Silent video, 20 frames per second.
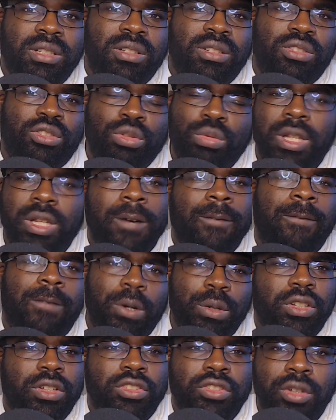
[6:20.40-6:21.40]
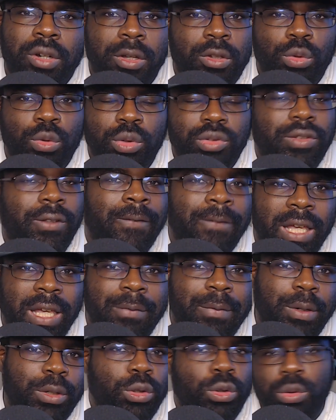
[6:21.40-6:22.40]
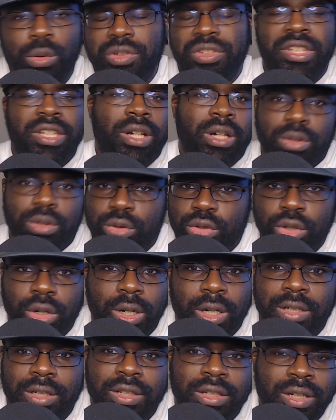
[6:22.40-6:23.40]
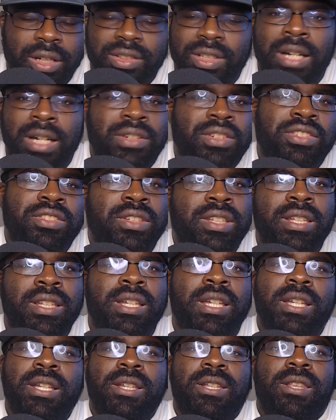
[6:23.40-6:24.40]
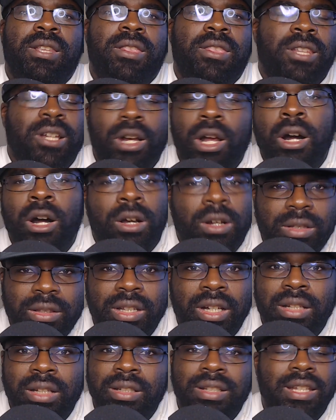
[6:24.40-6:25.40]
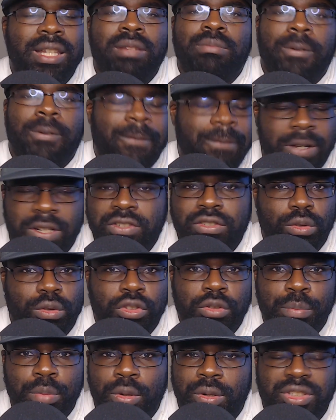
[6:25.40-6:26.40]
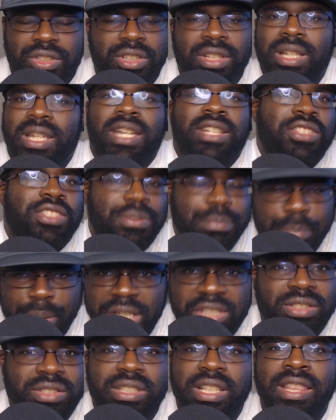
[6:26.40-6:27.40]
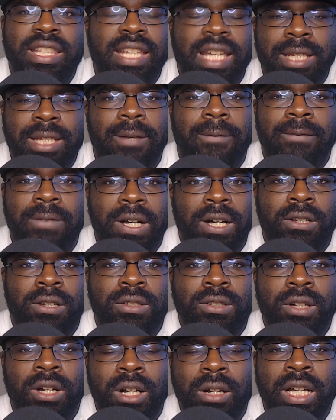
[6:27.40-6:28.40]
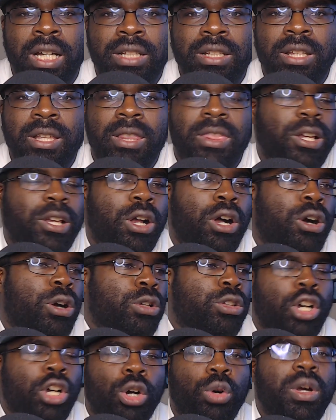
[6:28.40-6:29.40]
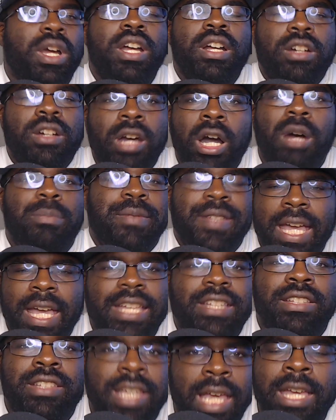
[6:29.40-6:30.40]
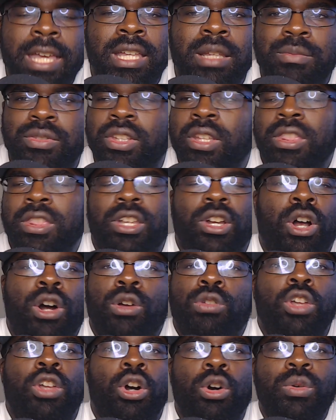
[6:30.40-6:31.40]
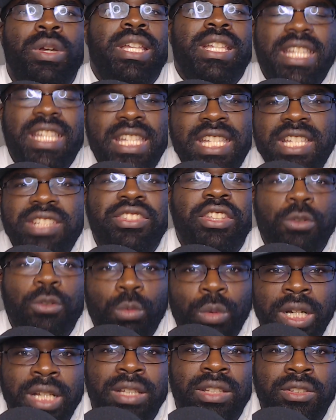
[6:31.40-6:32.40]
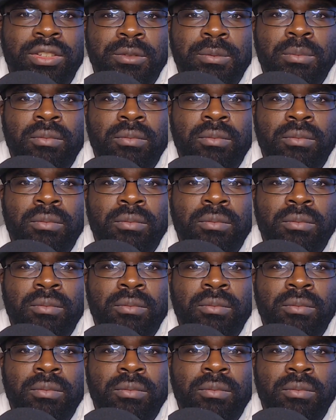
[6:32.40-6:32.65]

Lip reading: Do not focus on who's the favorite or who's the underdog, because honestly, there are none in professional sports, especially the NFL, all right? There are no cupcake games. There are no easy wins.